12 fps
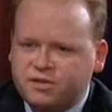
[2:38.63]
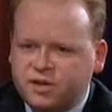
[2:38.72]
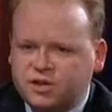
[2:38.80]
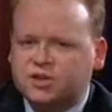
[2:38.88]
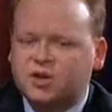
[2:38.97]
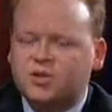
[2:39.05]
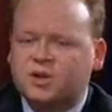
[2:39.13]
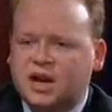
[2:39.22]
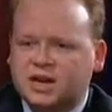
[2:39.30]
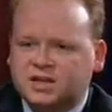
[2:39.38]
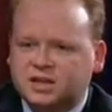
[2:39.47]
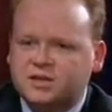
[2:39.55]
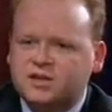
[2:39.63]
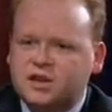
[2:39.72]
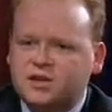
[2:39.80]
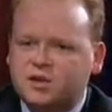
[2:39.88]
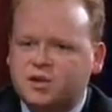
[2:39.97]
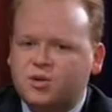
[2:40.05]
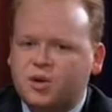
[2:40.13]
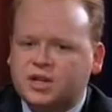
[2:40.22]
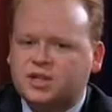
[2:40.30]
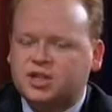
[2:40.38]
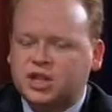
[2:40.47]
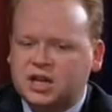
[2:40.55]
I think so, yes. I think they're
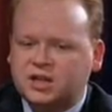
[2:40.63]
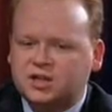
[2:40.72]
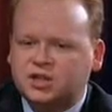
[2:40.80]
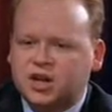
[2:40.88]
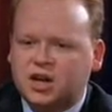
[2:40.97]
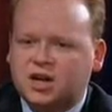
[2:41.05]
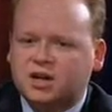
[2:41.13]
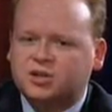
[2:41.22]
going to change